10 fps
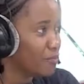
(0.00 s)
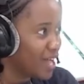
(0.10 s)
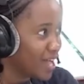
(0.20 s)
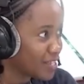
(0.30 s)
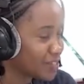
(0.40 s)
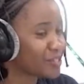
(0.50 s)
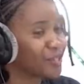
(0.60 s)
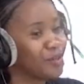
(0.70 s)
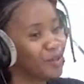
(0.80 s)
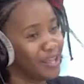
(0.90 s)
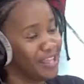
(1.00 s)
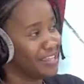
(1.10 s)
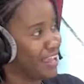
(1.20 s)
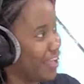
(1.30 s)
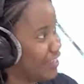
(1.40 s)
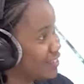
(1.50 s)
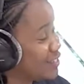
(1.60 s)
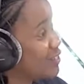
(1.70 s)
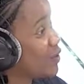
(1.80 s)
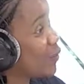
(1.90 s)
Bass. Yeah.
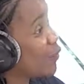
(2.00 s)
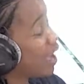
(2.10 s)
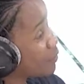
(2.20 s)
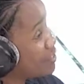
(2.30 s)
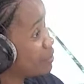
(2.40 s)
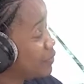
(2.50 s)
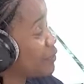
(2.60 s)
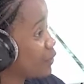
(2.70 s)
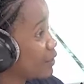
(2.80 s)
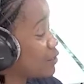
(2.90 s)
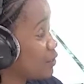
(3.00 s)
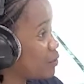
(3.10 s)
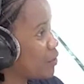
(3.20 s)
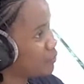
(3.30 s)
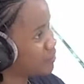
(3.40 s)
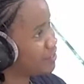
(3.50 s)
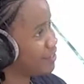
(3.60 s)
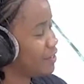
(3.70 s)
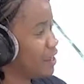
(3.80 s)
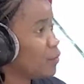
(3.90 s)
So I was supposed to actually go out
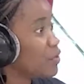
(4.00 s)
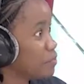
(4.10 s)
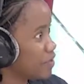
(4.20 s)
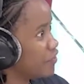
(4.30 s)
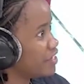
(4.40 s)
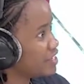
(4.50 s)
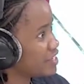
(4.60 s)
with my friends.